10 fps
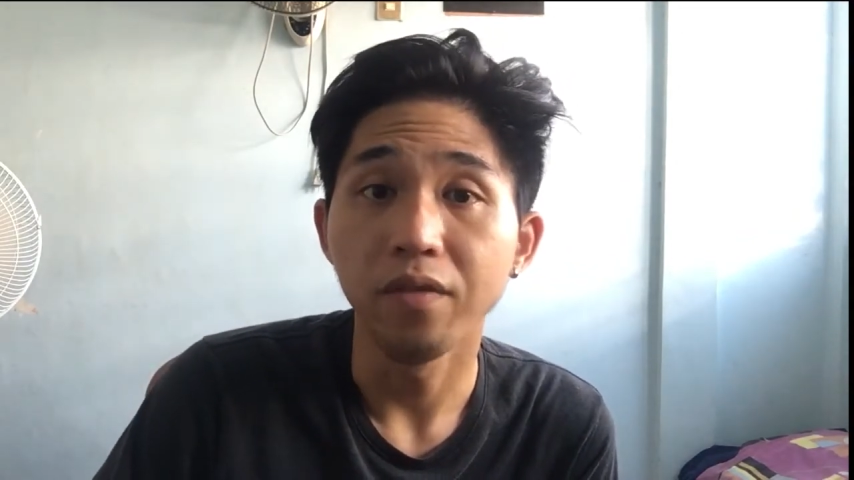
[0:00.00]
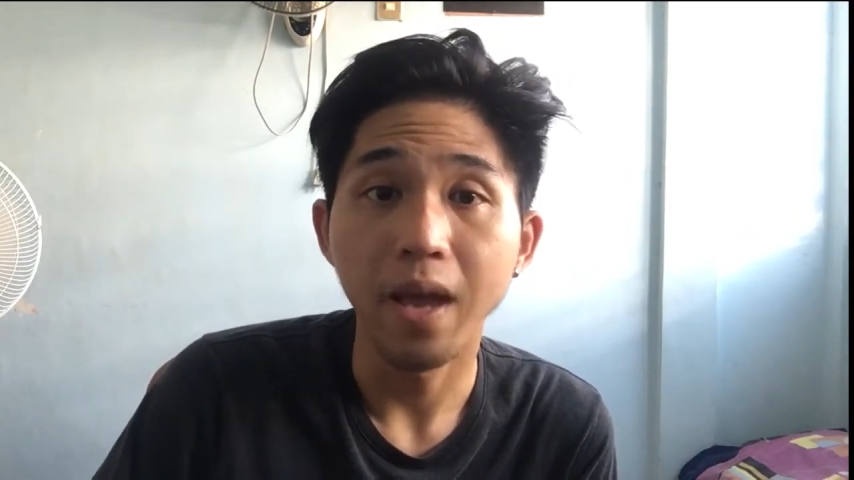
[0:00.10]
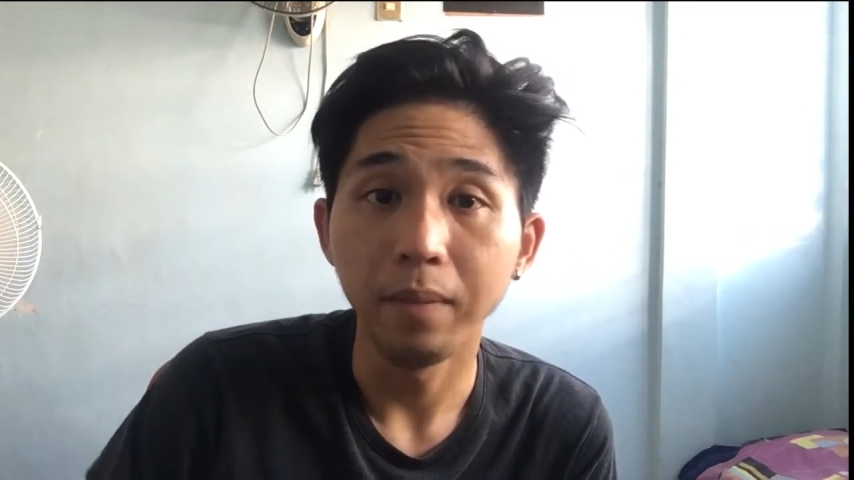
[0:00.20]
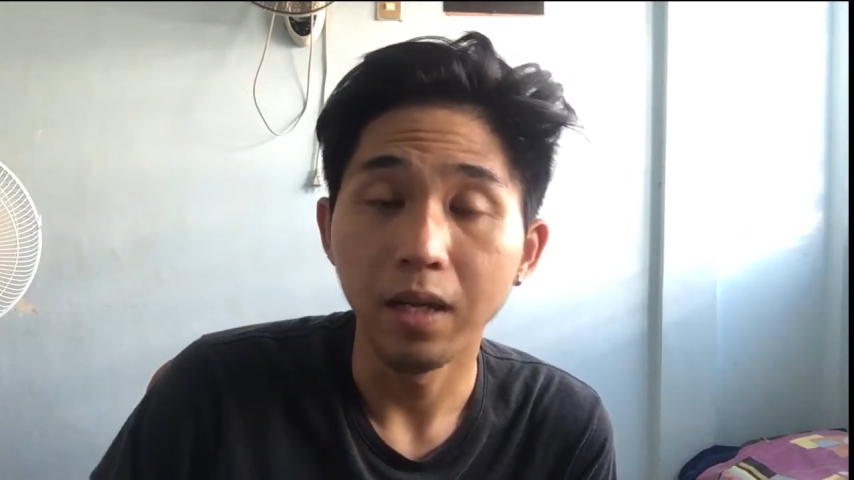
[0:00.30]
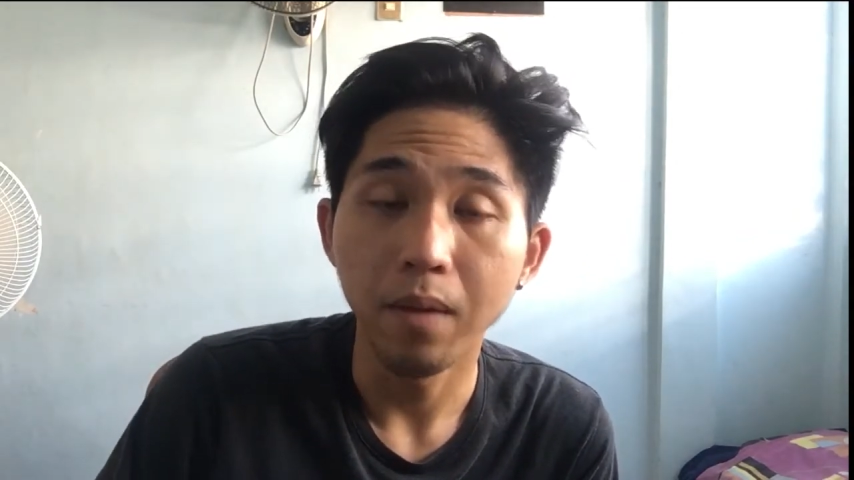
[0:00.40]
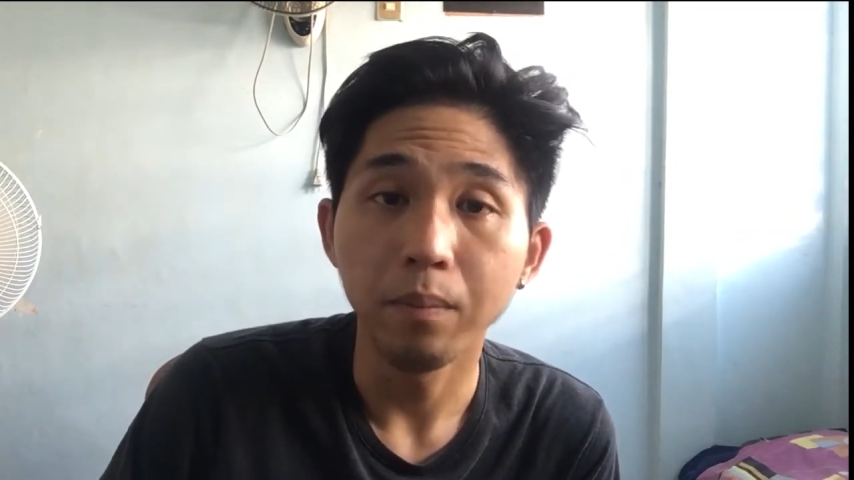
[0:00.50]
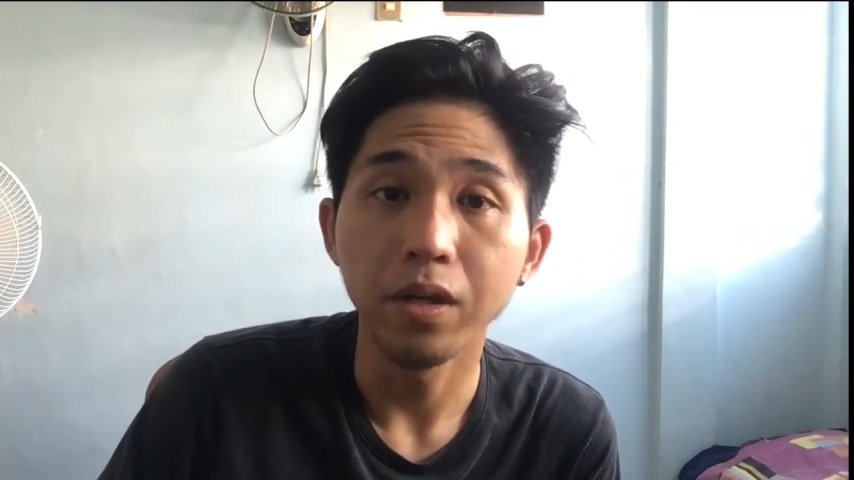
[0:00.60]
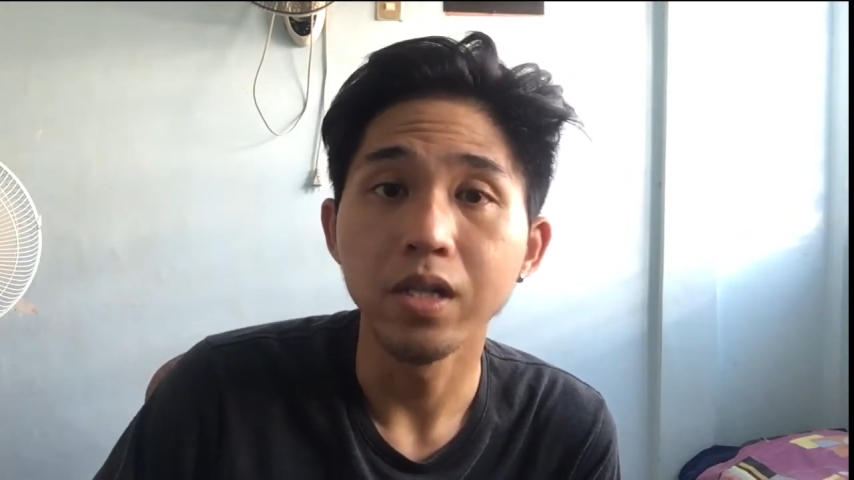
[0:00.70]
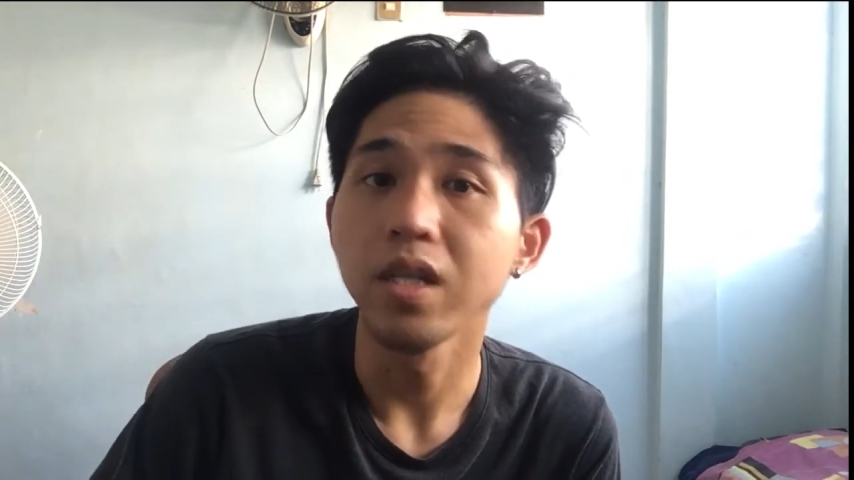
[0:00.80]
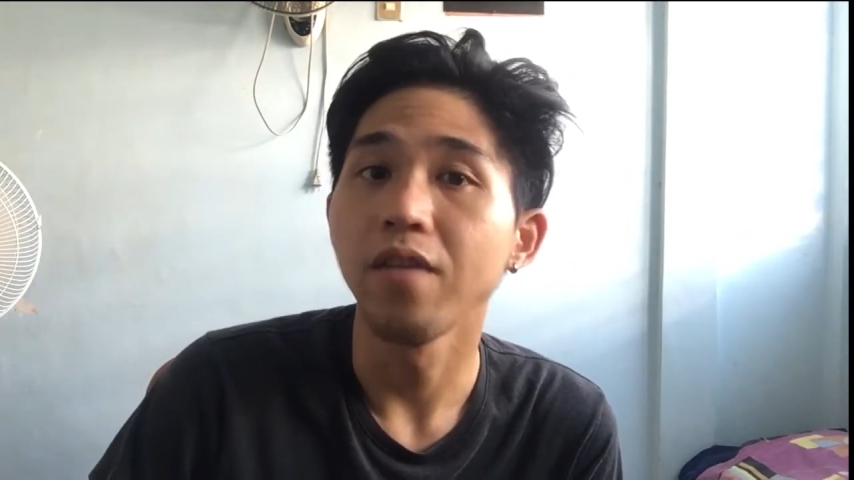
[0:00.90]
with family
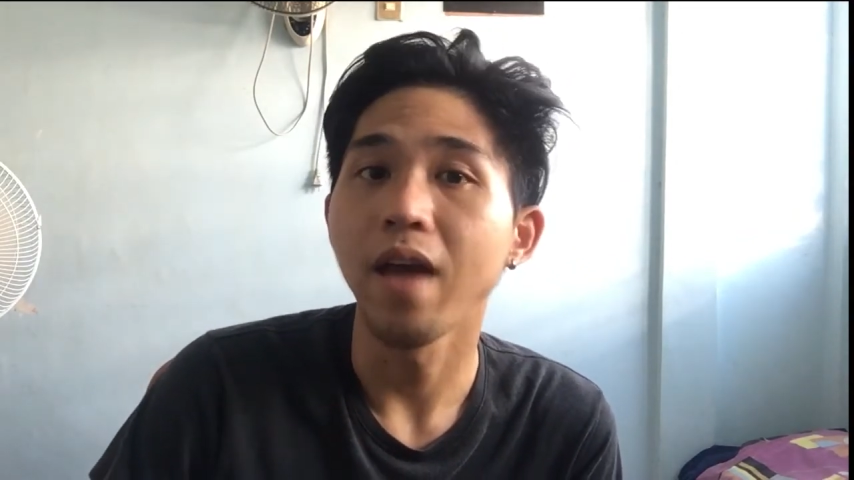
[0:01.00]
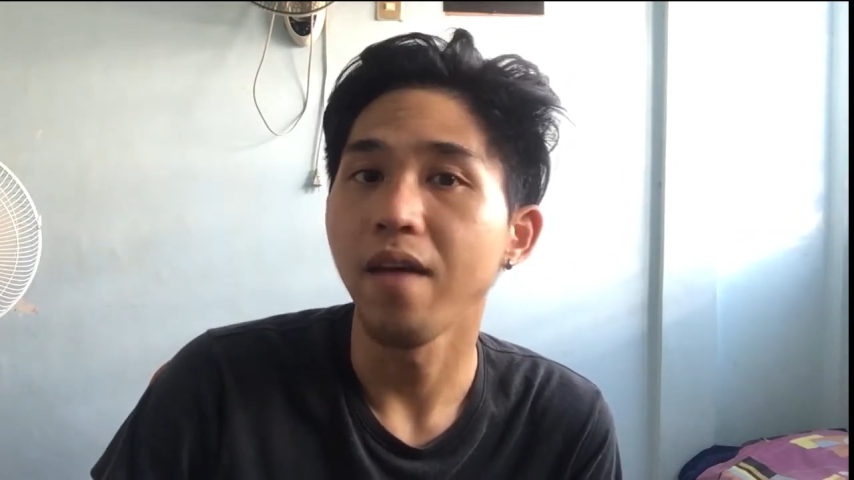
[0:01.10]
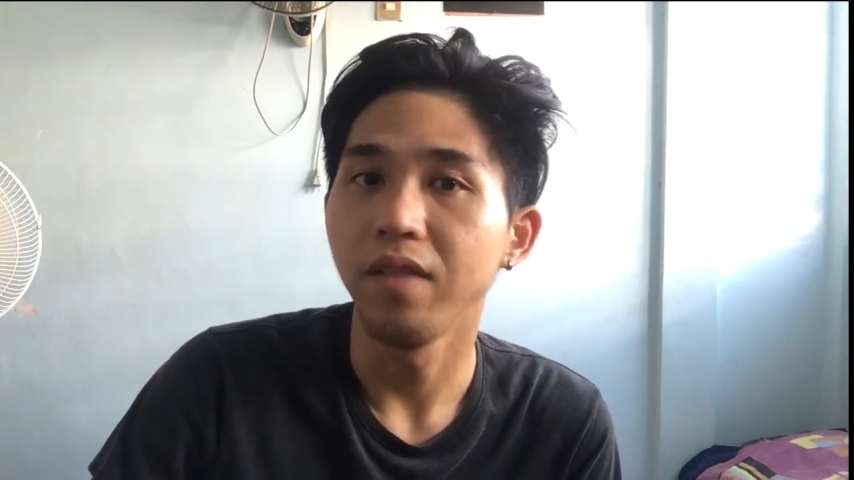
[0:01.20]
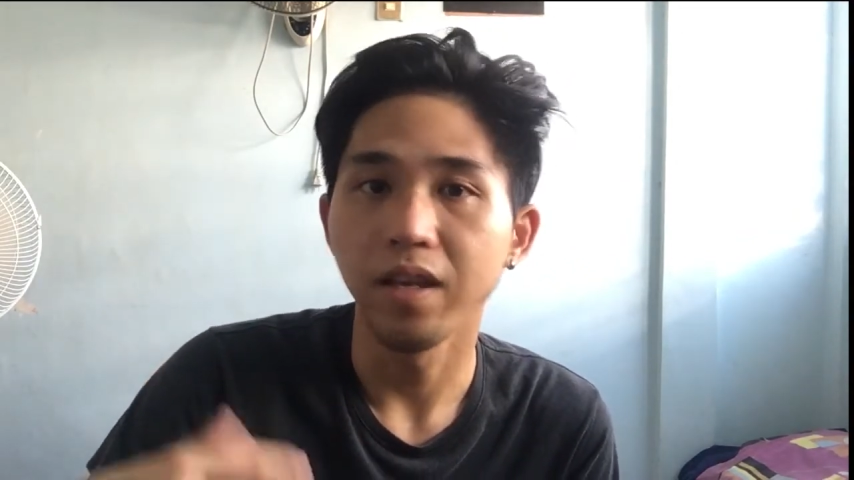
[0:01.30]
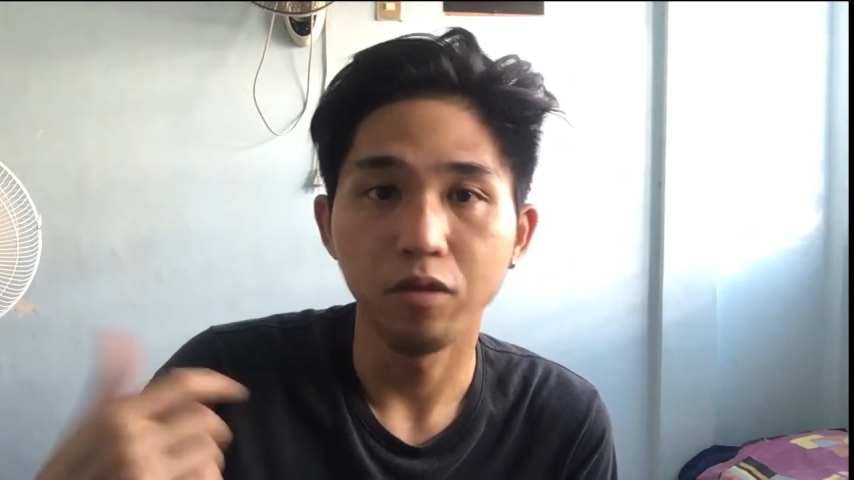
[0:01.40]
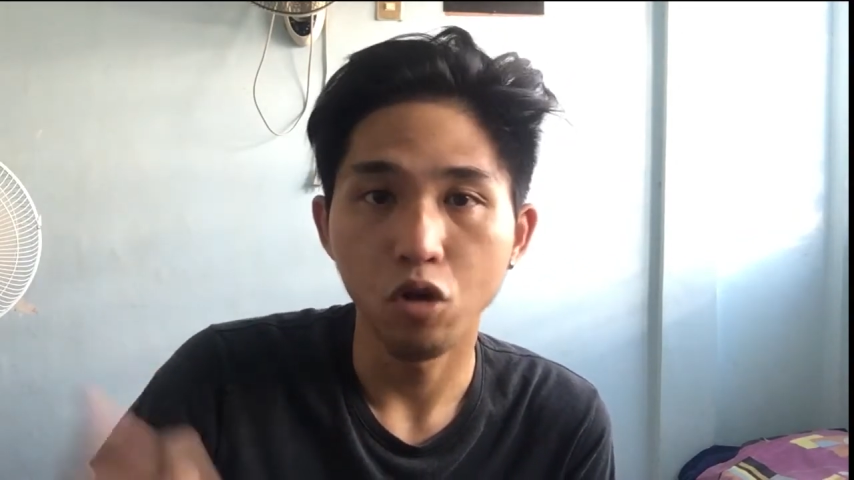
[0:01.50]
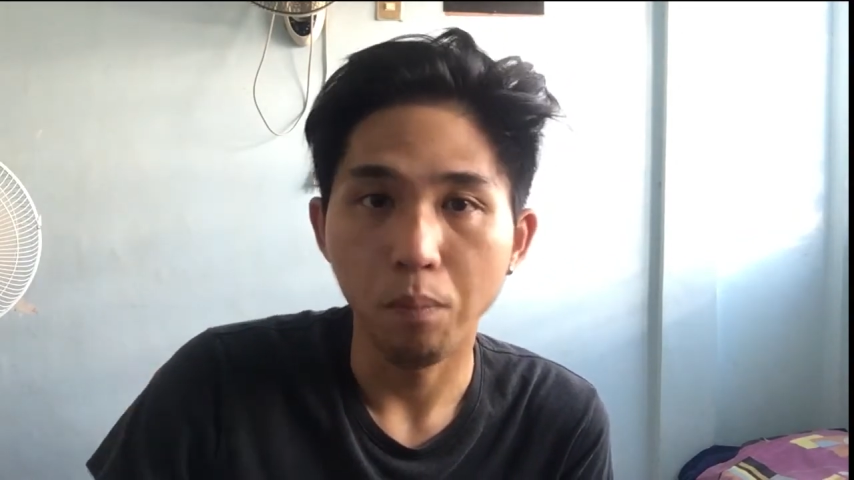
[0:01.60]
members, if I have like, you know,